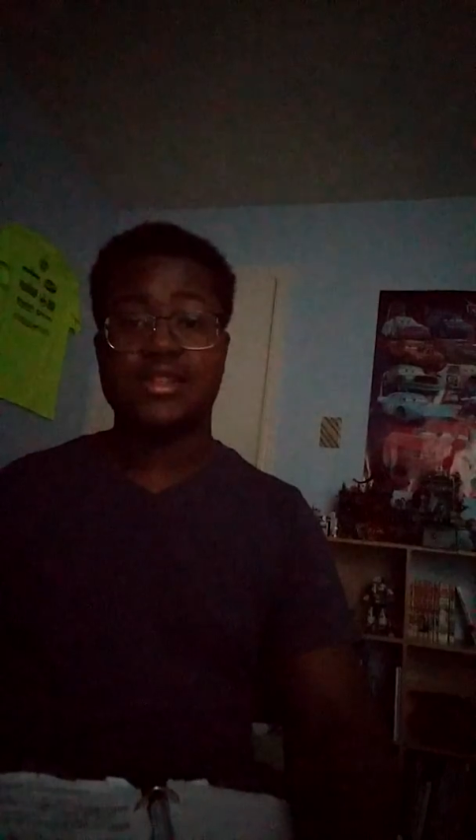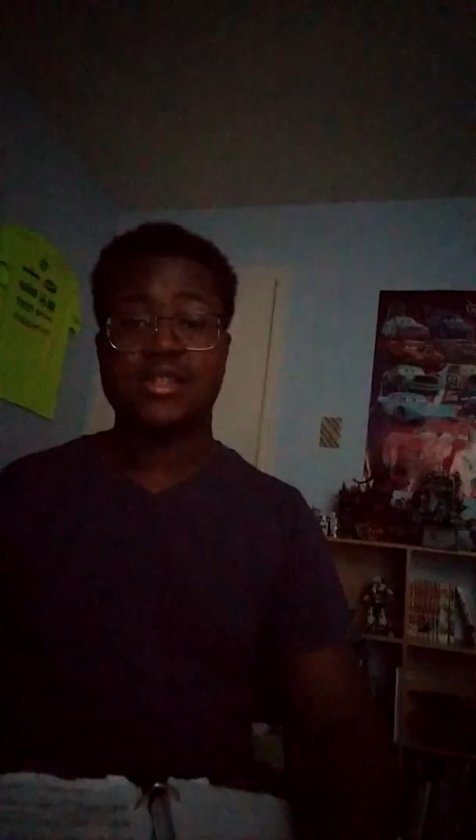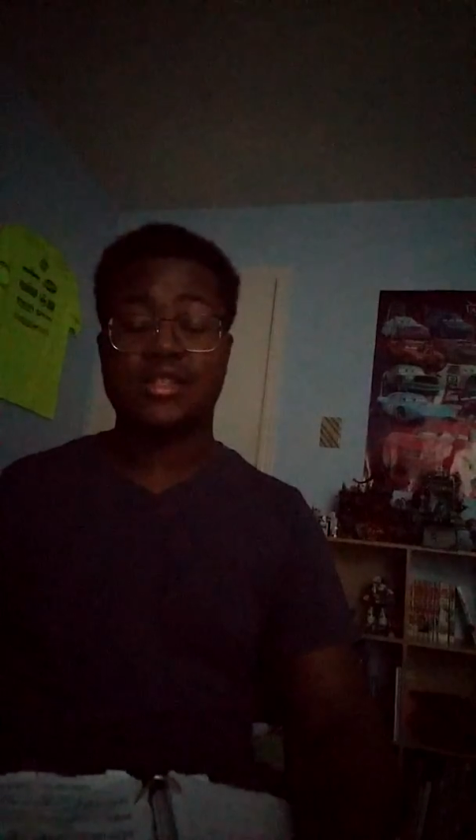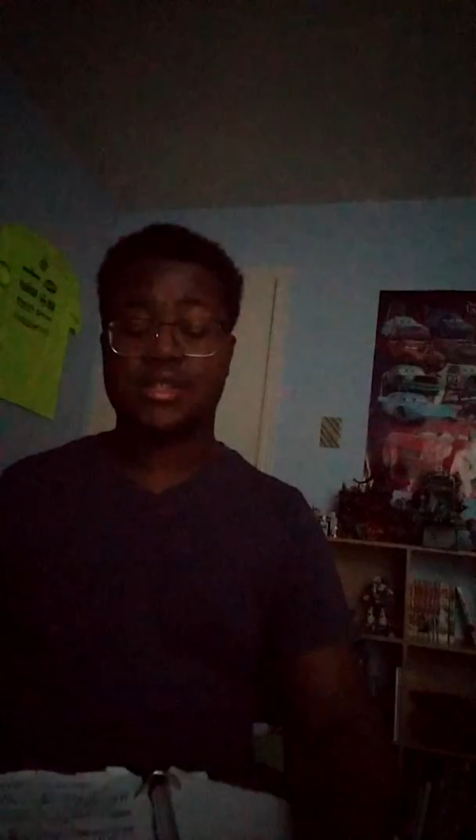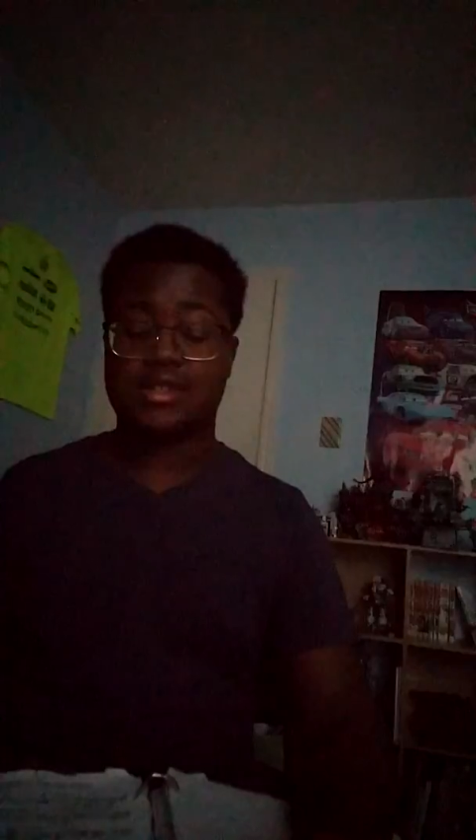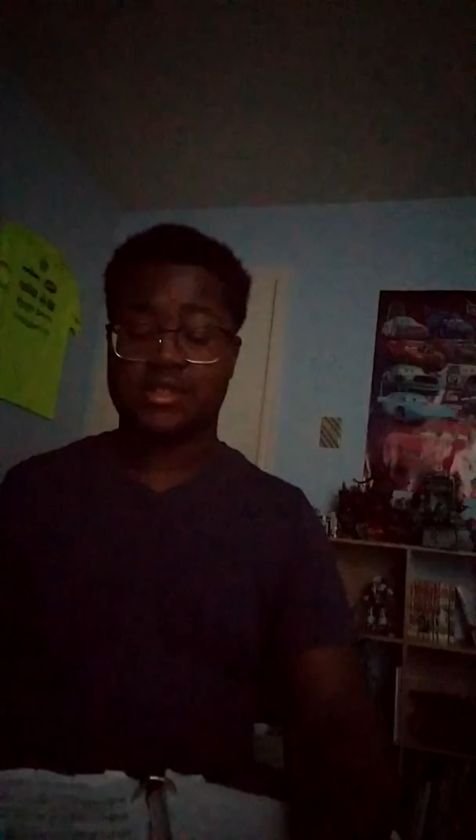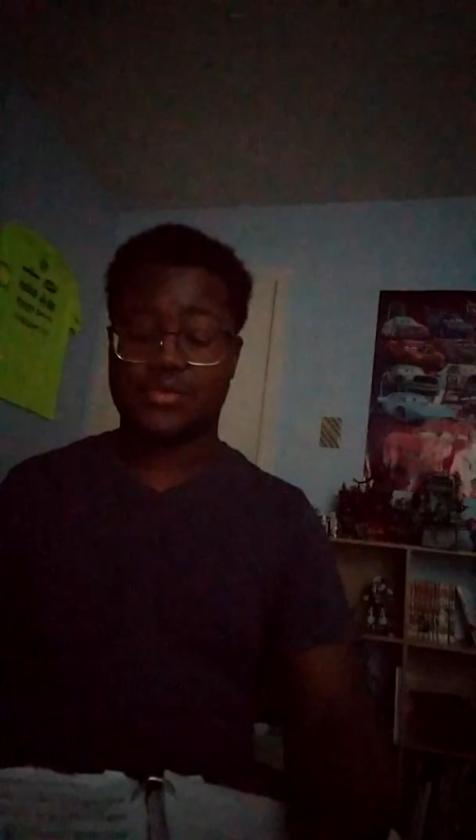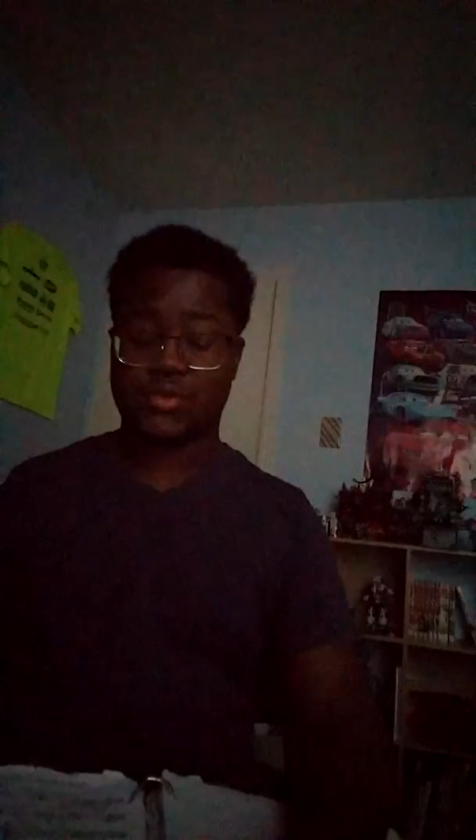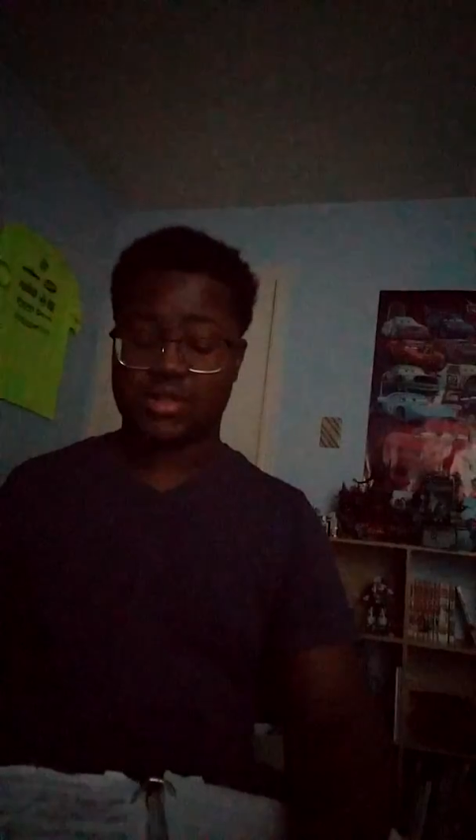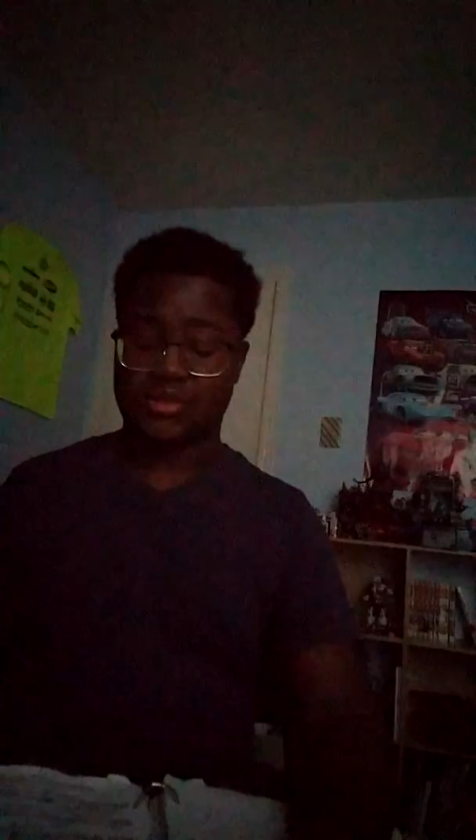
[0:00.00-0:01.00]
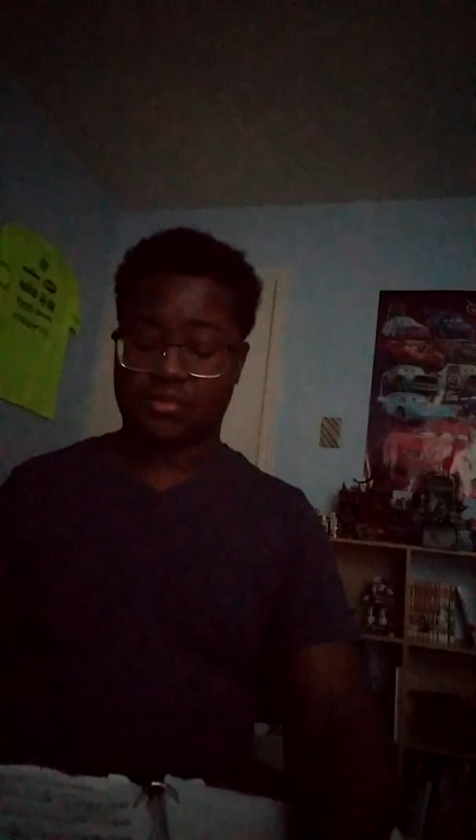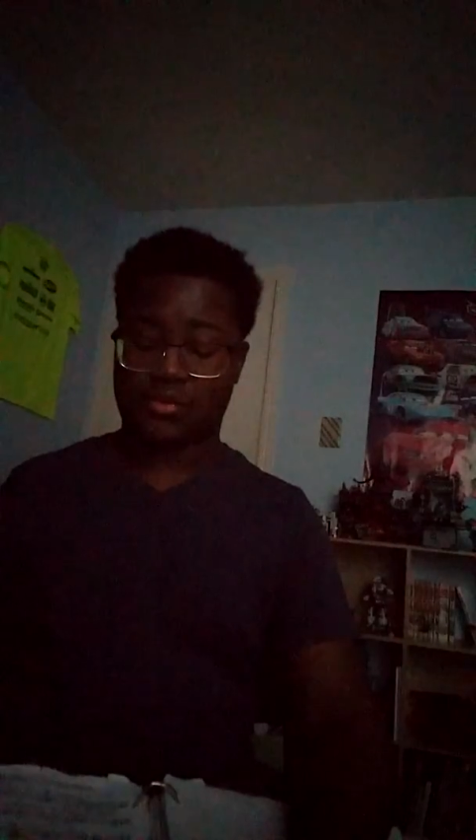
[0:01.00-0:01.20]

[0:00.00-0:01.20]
suggest this for